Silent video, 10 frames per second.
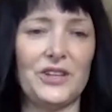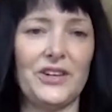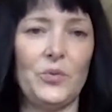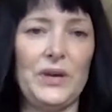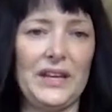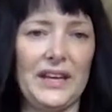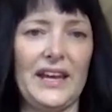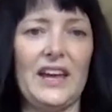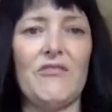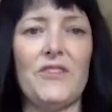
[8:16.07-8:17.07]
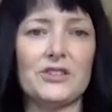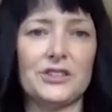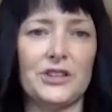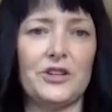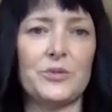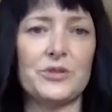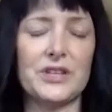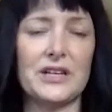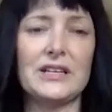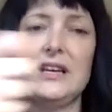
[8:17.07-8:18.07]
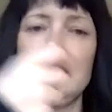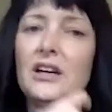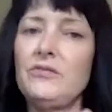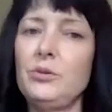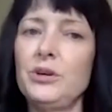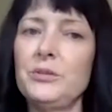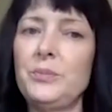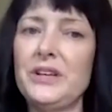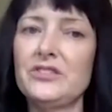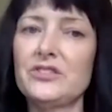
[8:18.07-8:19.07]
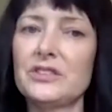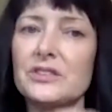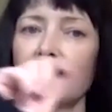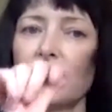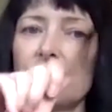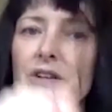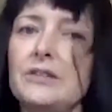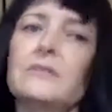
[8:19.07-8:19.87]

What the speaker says: tight, and weak and can't function 100%. If you unpinch this nerve,